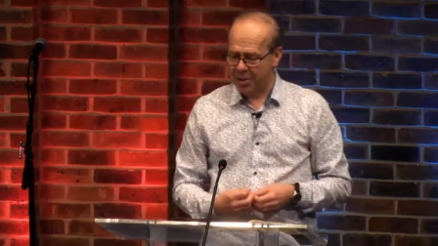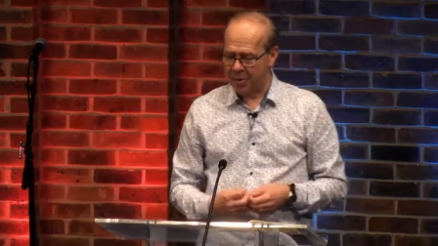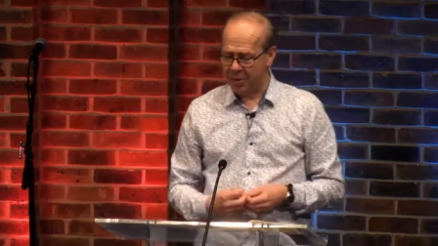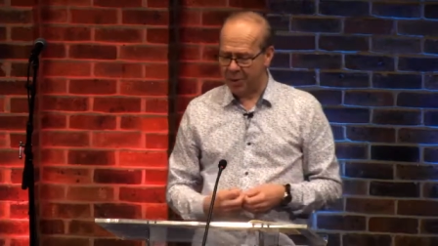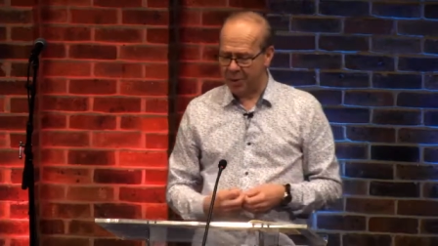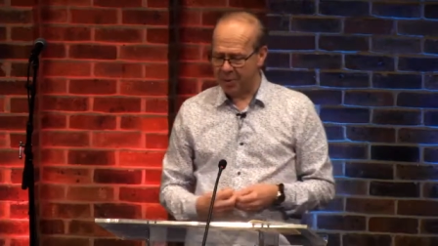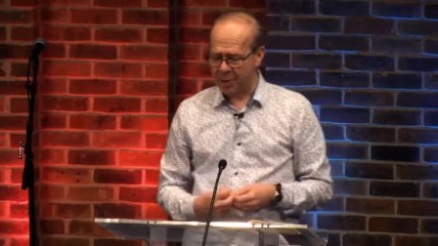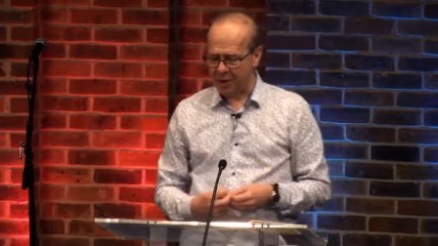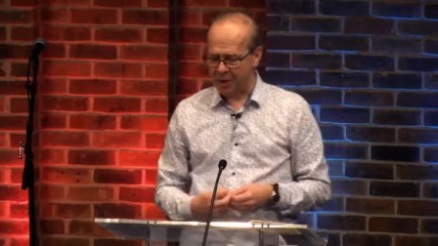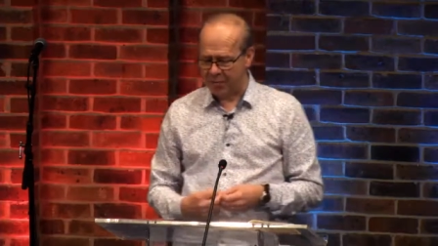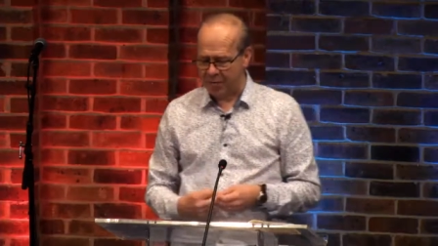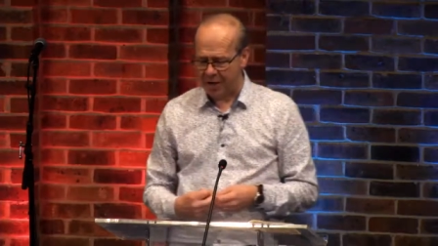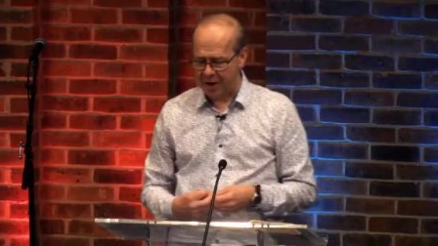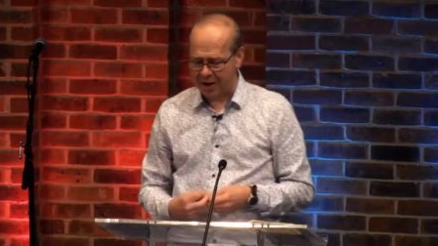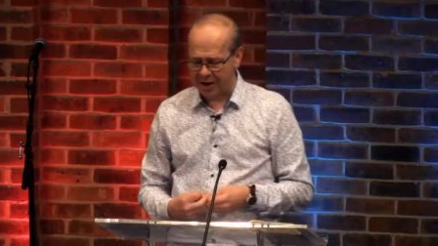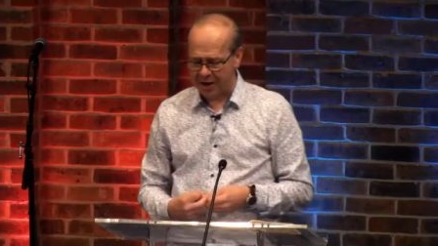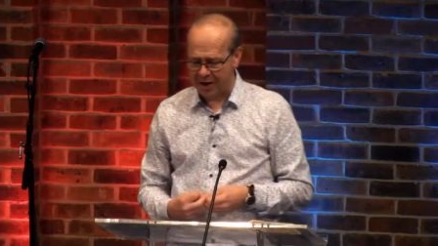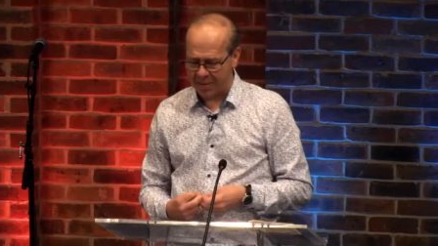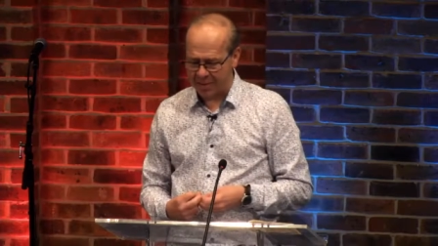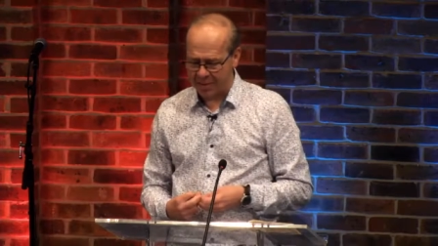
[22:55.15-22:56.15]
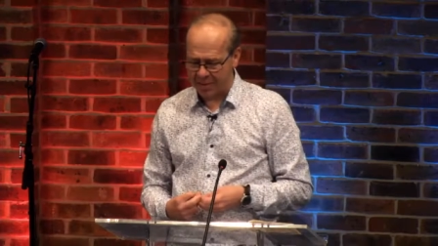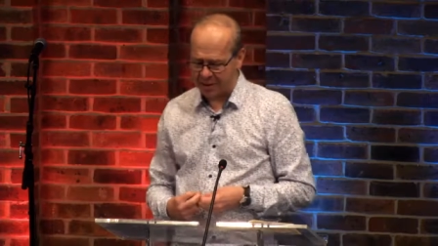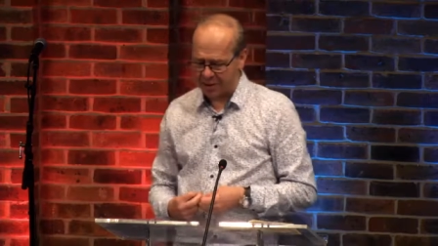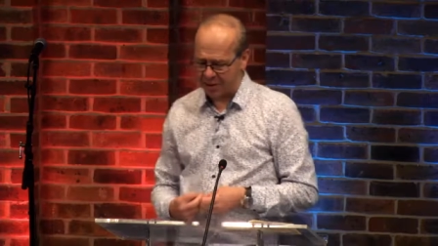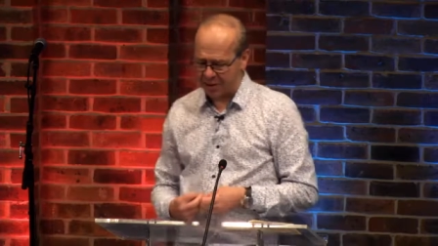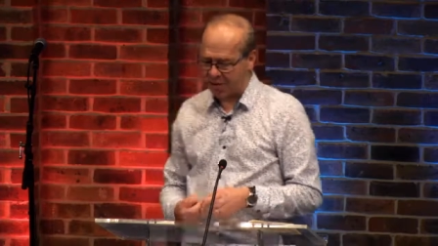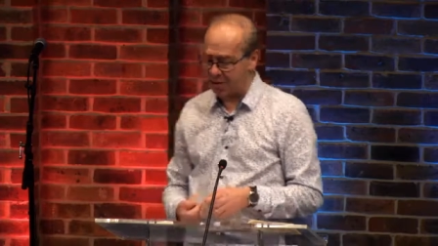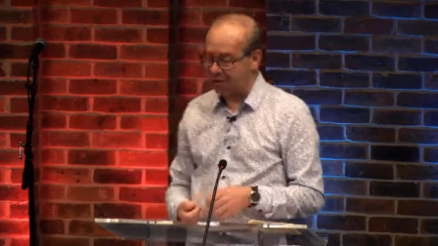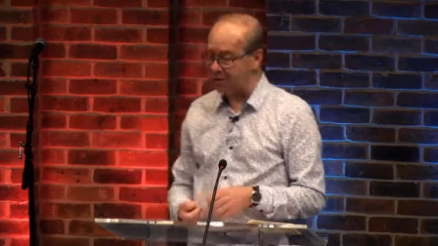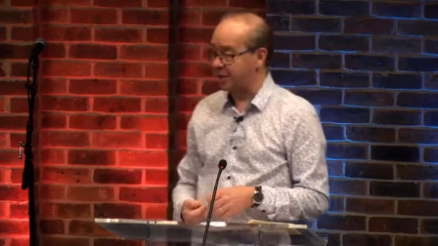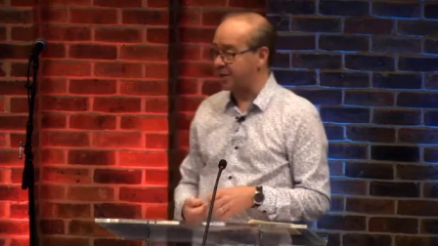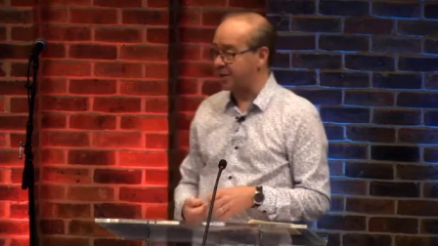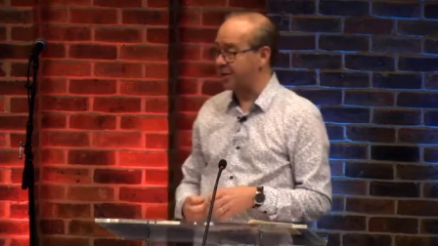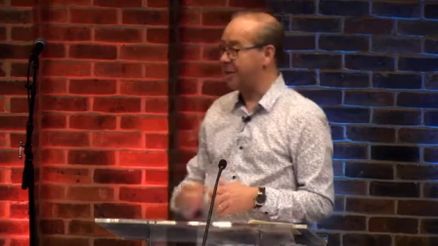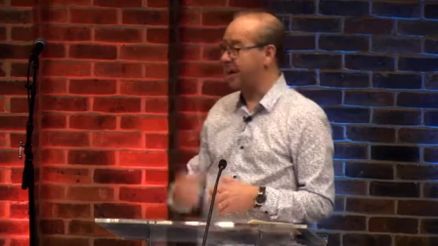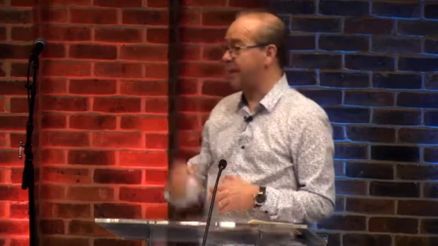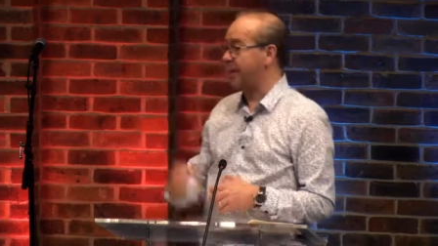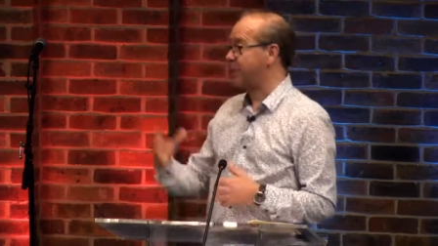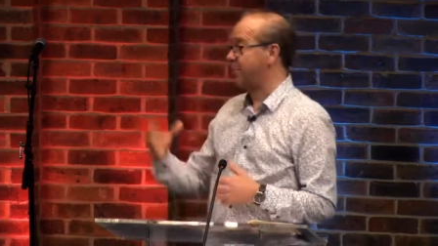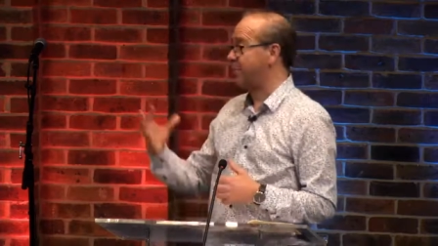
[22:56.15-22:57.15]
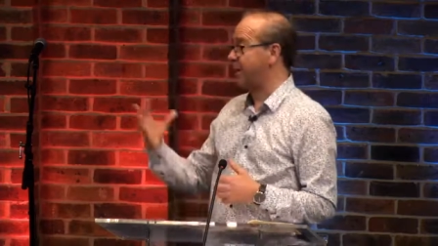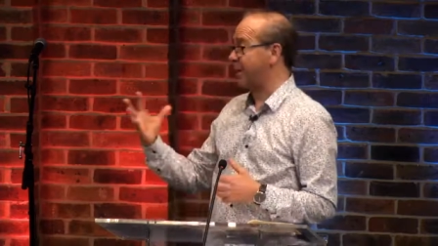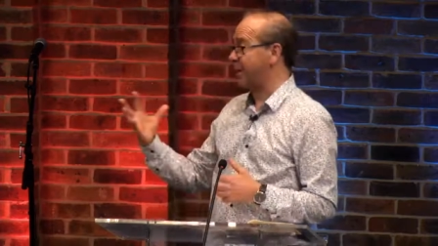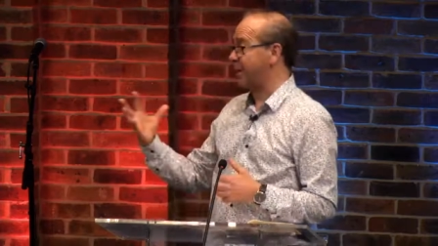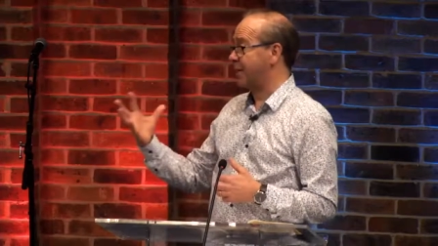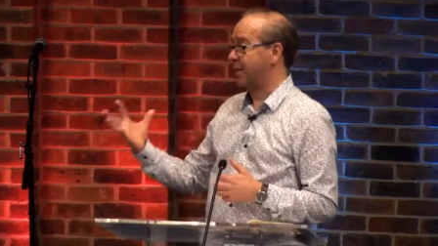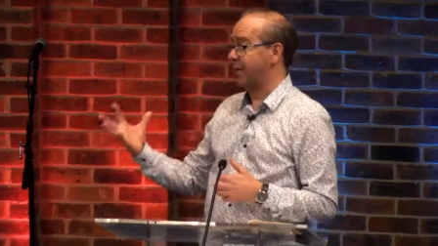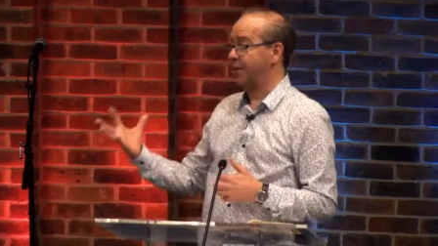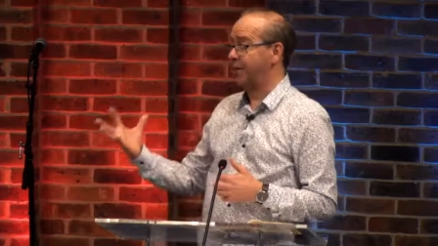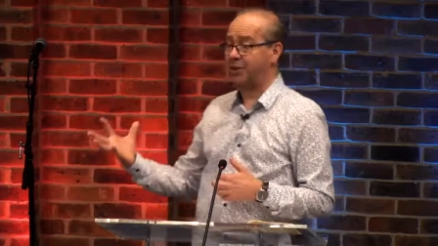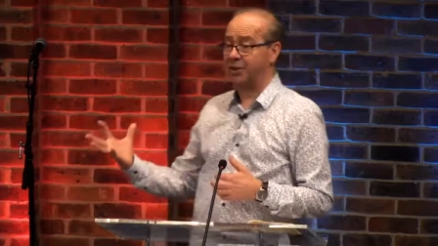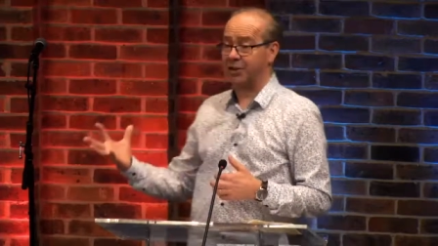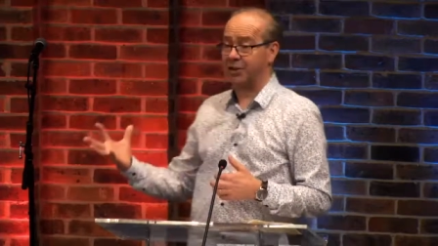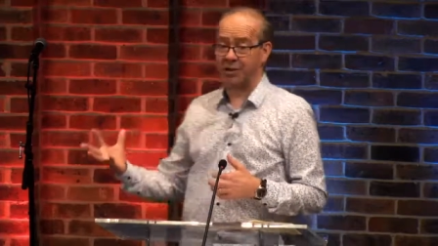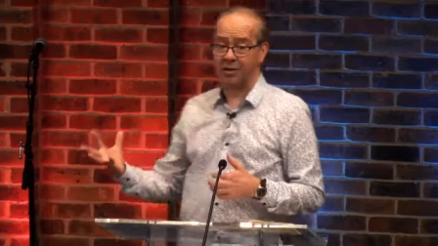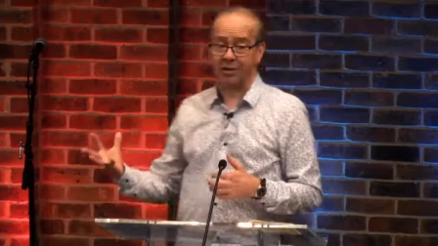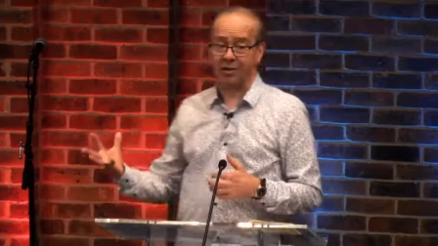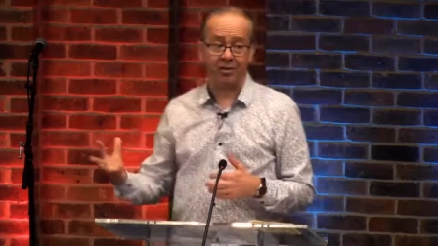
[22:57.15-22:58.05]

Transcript: we would have read about Jesus' expectation